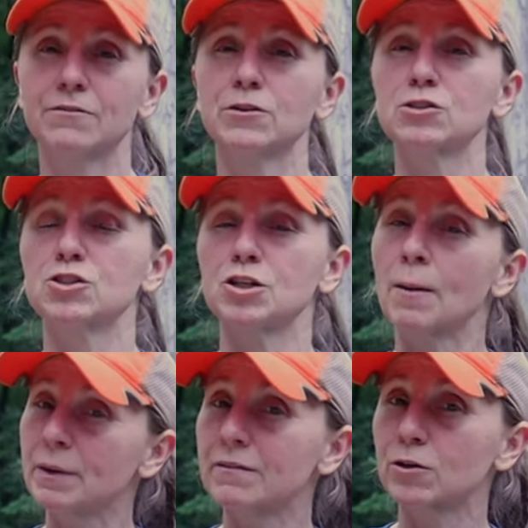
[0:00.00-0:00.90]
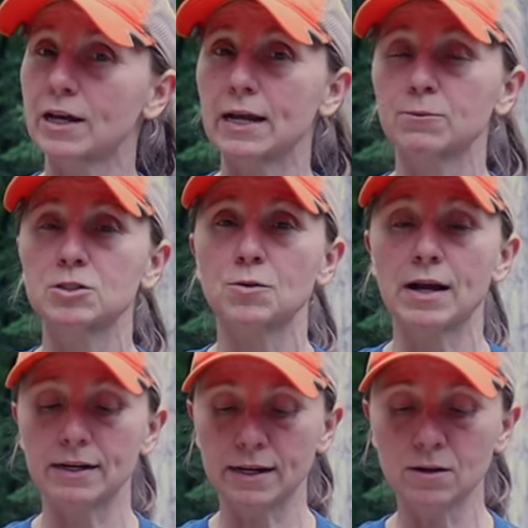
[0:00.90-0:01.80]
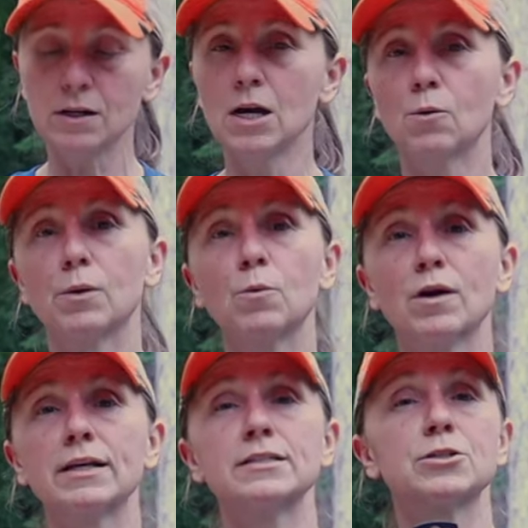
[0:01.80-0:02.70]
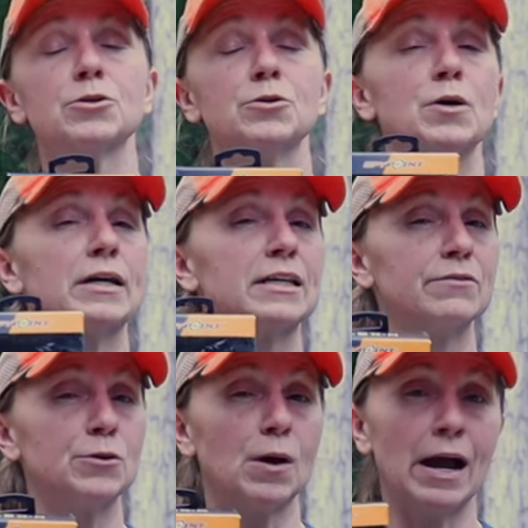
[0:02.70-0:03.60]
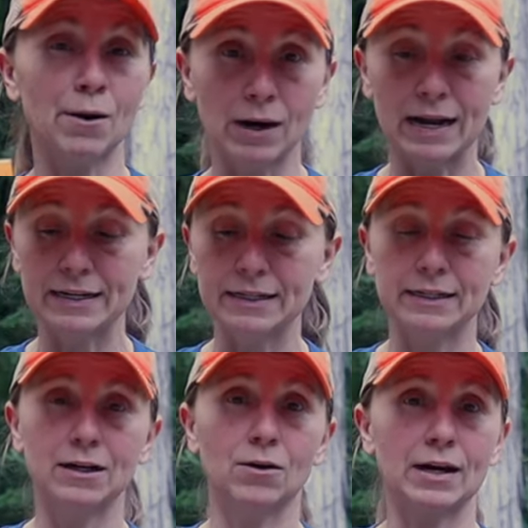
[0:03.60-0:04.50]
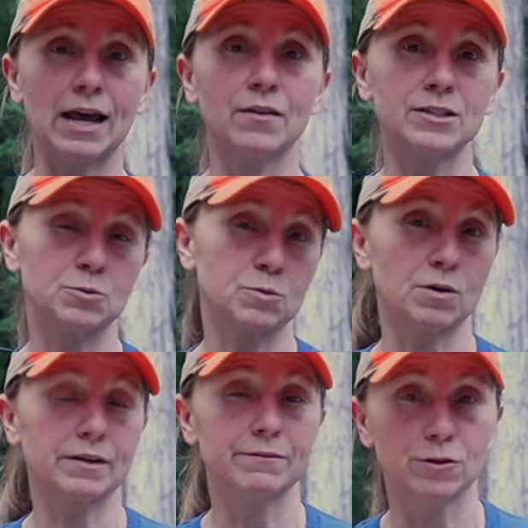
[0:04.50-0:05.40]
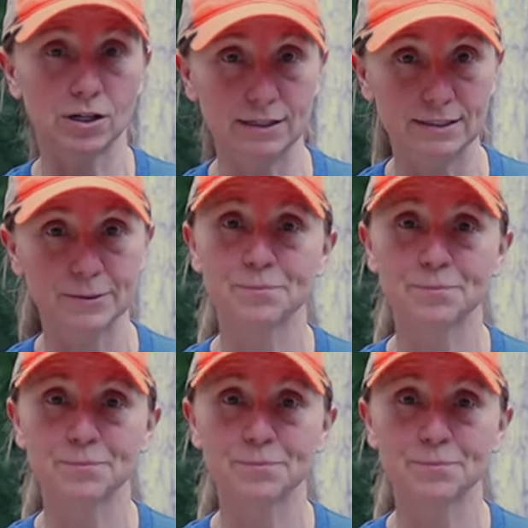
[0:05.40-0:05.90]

if you're shopping for cameras right now, we wanted to give you our idea on how this was working for us.